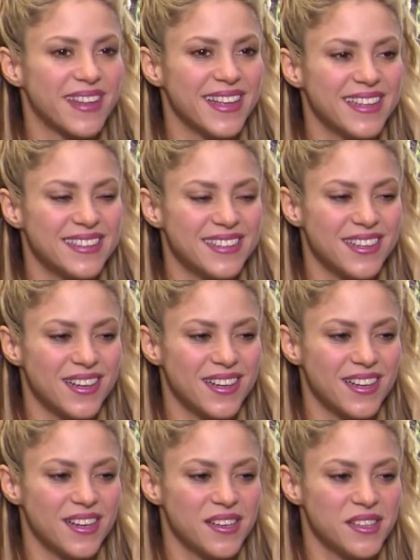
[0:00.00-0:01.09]
And
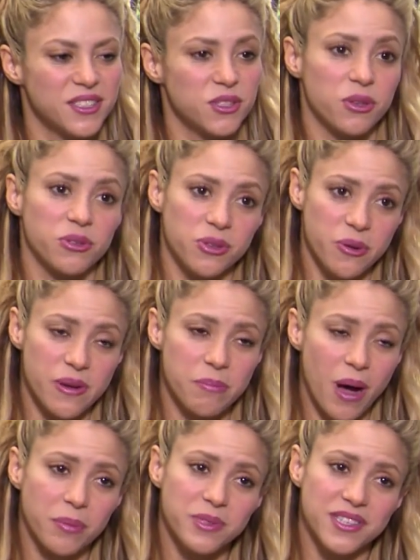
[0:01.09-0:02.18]
she's also a
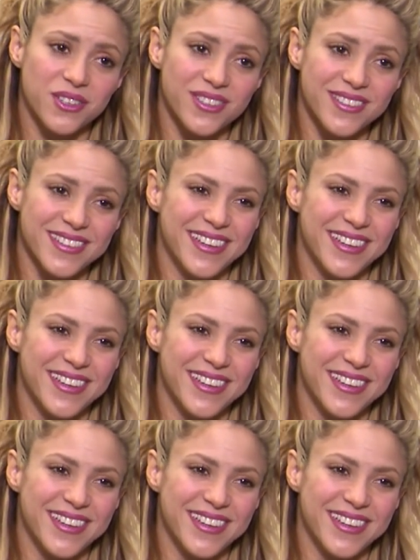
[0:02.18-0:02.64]
pop singer,